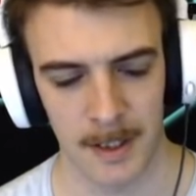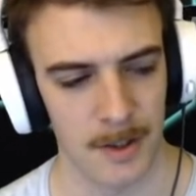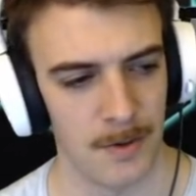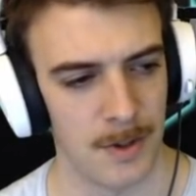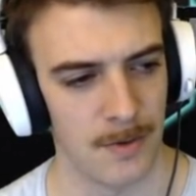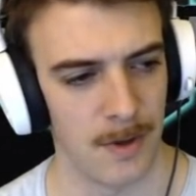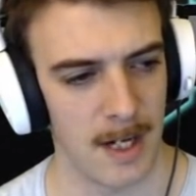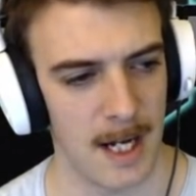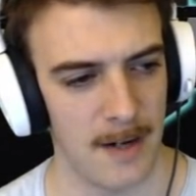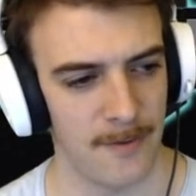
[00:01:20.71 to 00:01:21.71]
You do not
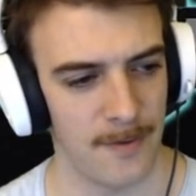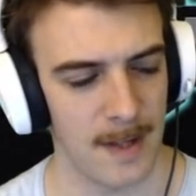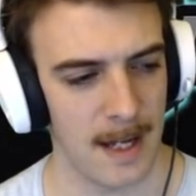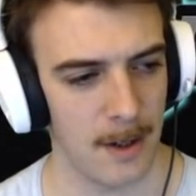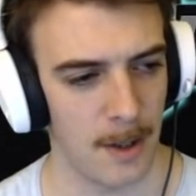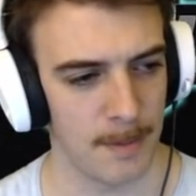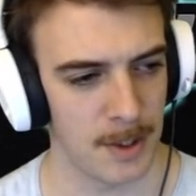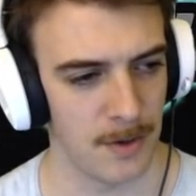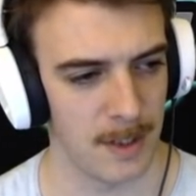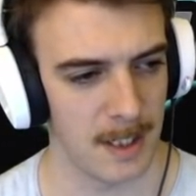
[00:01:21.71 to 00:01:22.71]
have that
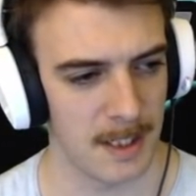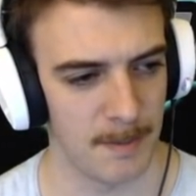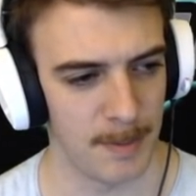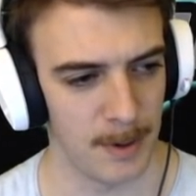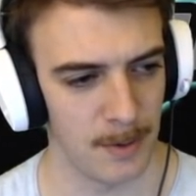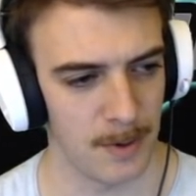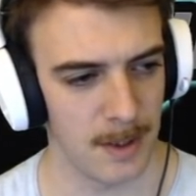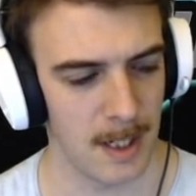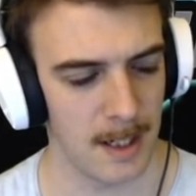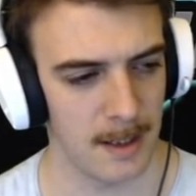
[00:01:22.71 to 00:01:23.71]
opportunity to build
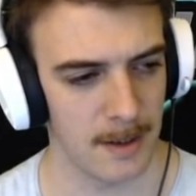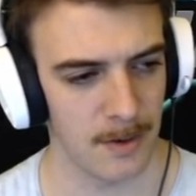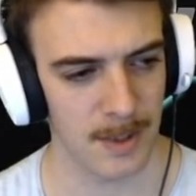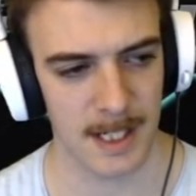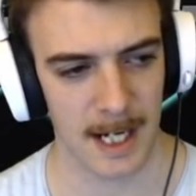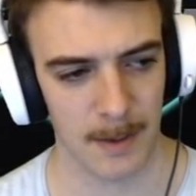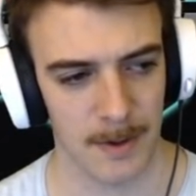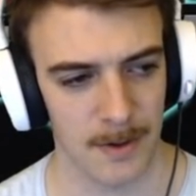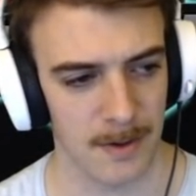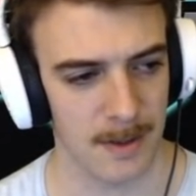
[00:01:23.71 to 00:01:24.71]
your stack with
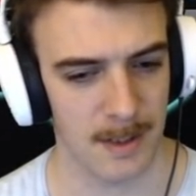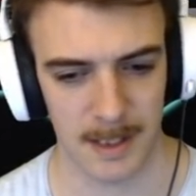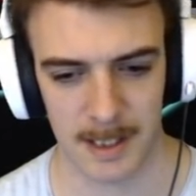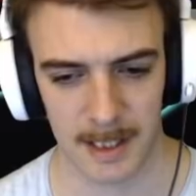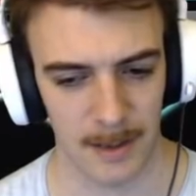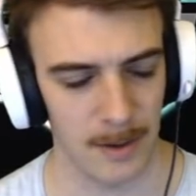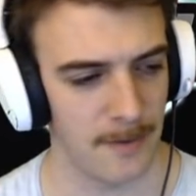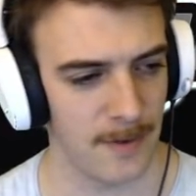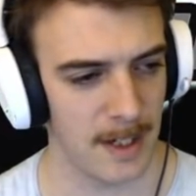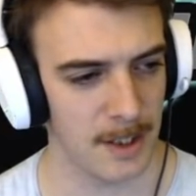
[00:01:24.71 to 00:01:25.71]
your skill
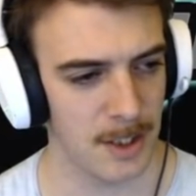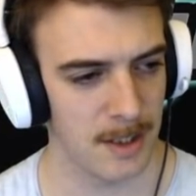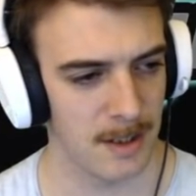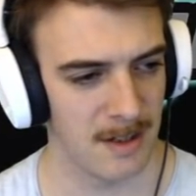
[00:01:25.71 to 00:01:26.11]
advantage.